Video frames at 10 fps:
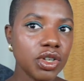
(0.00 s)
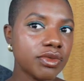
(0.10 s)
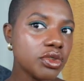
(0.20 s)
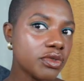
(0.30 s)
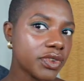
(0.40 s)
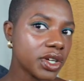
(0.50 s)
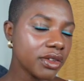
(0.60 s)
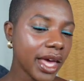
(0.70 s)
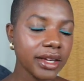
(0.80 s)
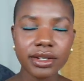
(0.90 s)
If you feel
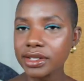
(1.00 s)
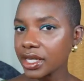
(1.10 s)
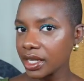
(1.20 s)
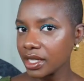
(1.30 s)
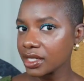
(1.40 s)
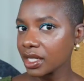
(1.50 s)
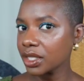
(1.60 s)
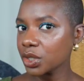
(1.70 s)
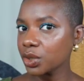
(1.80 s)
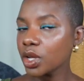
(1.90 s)
that your skin is a
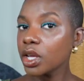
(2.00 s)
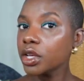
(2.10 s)
little